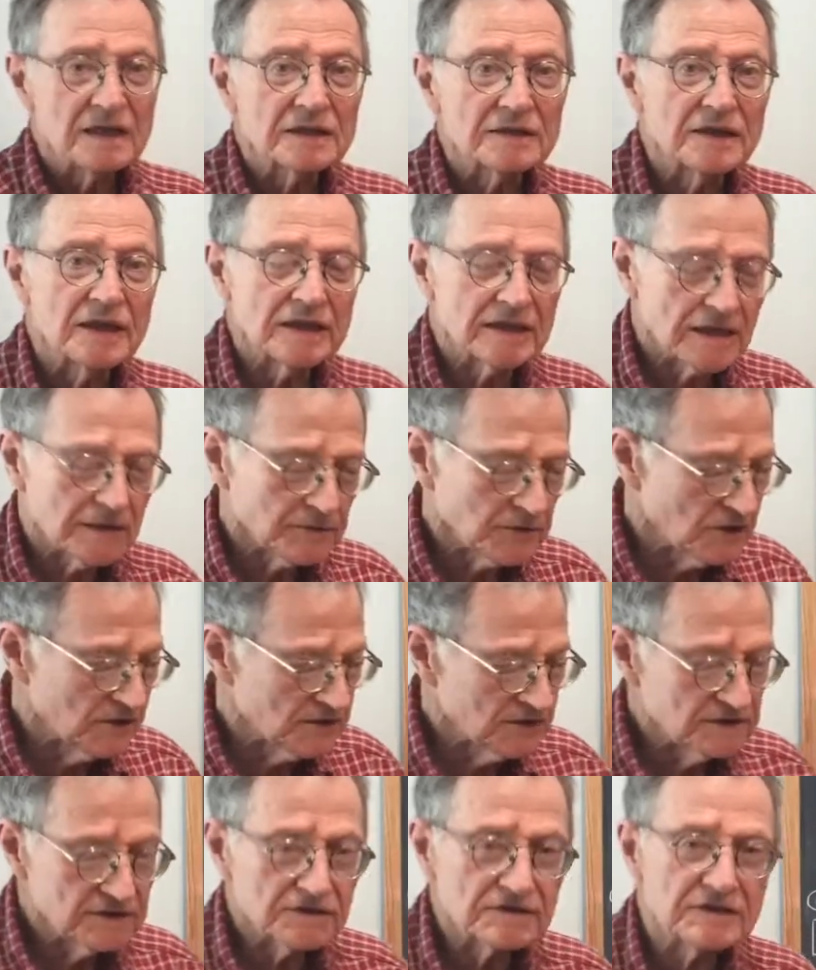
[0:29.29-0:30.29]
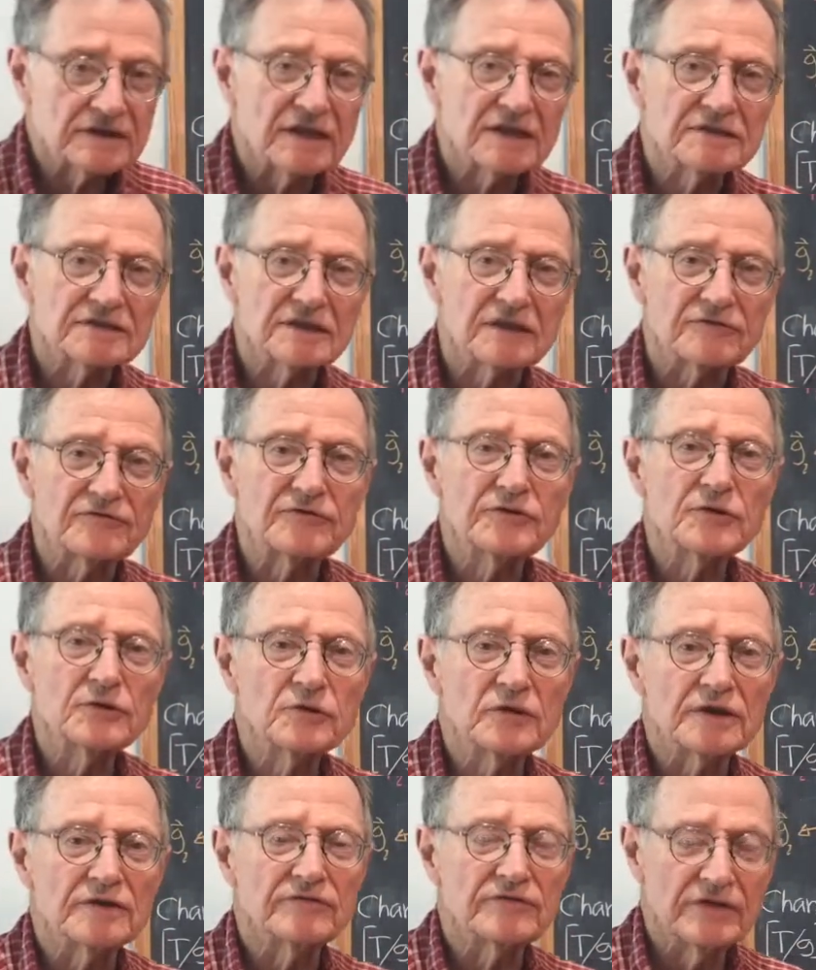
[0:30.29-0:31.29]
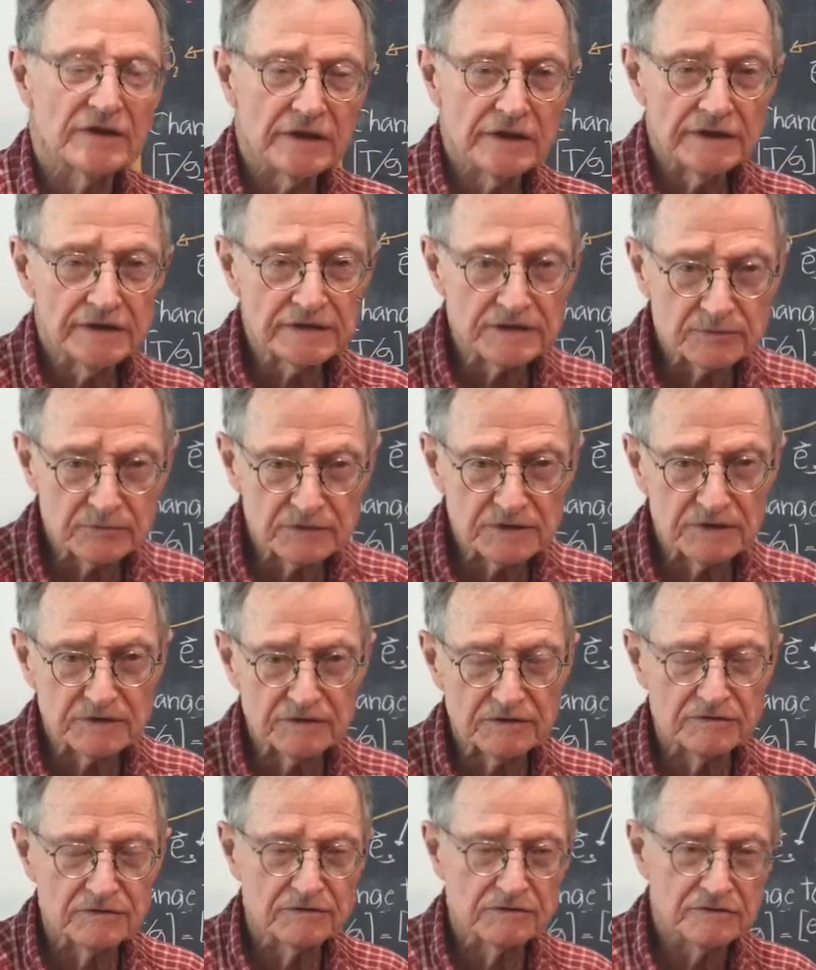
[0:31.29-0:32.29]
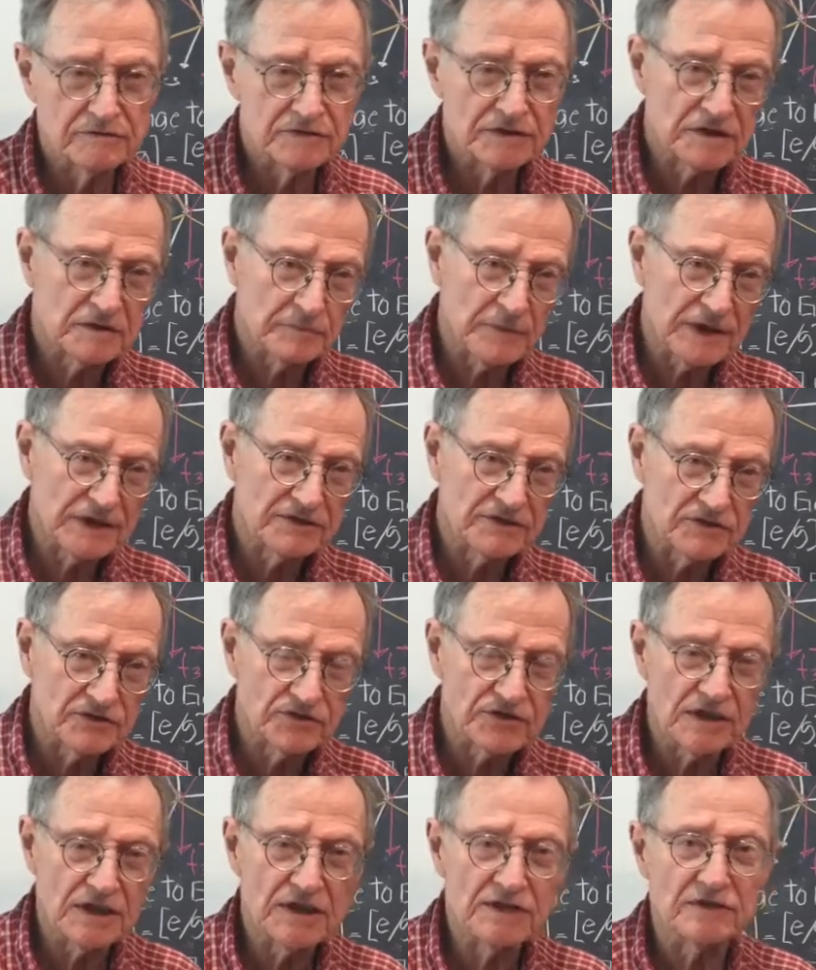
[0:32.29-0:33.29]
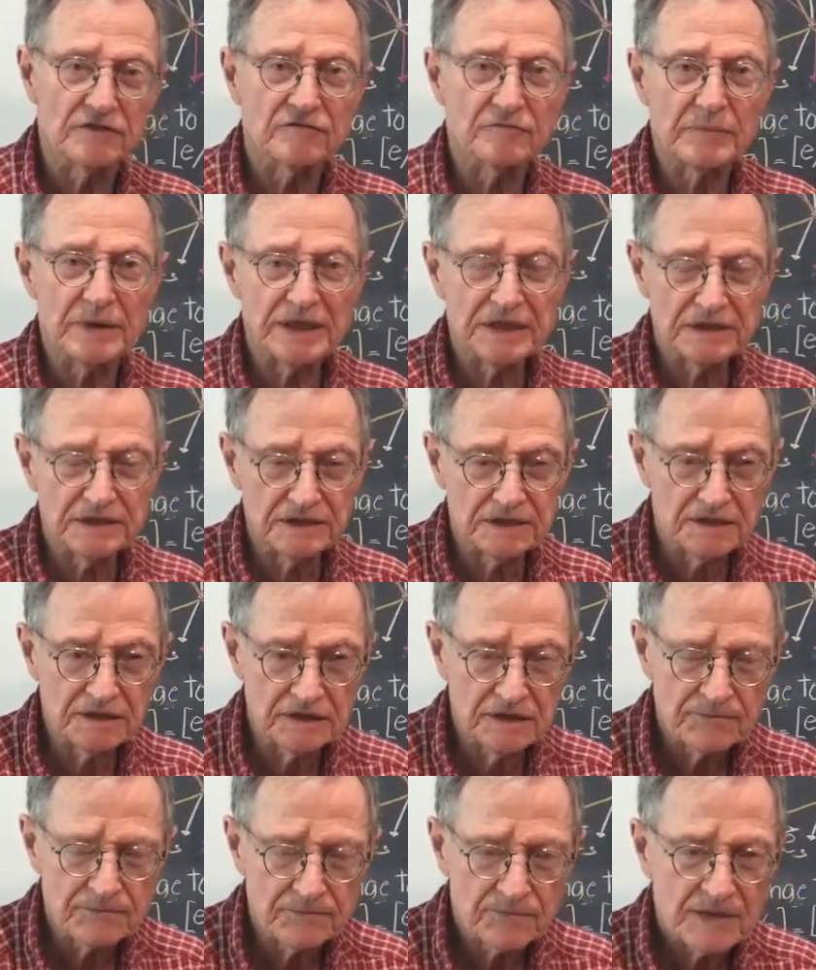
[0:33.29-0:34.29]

Then I'm going to discuss a few invariants with respect to change of bases.